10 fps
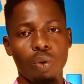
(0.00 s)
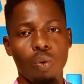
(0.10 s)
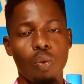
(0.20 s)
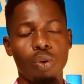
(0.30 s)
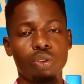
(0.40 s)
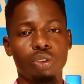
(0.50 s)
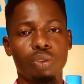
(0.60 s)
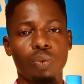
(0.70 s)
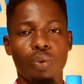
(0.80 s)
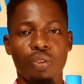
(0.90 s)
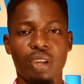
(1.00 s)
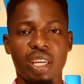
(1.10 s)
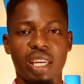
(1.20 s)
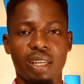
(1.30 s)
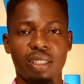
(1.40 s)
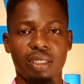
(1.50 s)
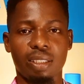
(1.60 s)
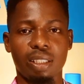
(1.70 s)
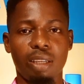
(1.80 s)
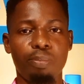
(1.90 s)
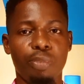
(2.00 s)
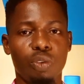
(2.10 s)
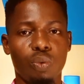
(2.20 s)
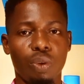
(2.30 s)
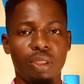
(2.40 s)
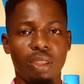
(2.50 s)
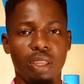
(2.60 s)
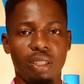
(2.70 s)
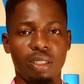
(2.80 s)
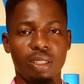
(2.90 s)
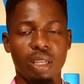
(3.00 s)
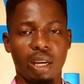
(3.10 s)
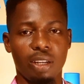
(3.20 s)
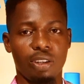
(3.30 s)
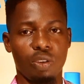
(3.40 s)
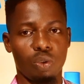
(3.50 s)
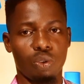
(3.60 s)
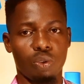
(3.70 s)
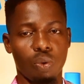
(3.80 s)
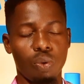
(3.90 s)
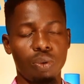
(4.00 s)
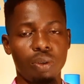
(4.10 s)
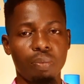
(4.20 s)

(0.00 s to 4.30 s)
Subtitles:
once water gets in between this and your sole,